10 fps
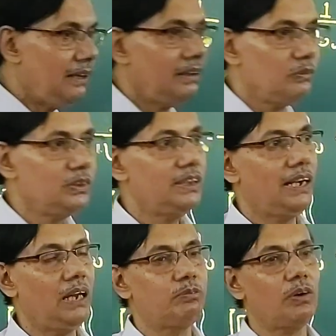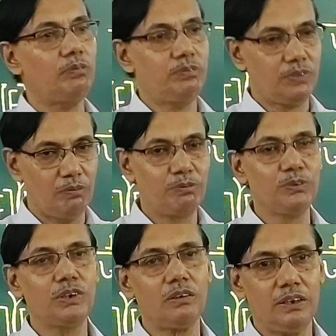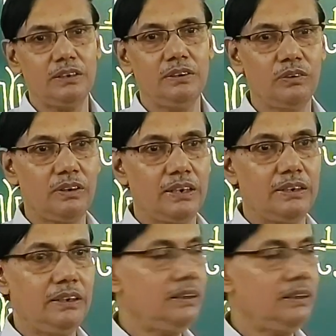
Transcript: and with the help of computer you are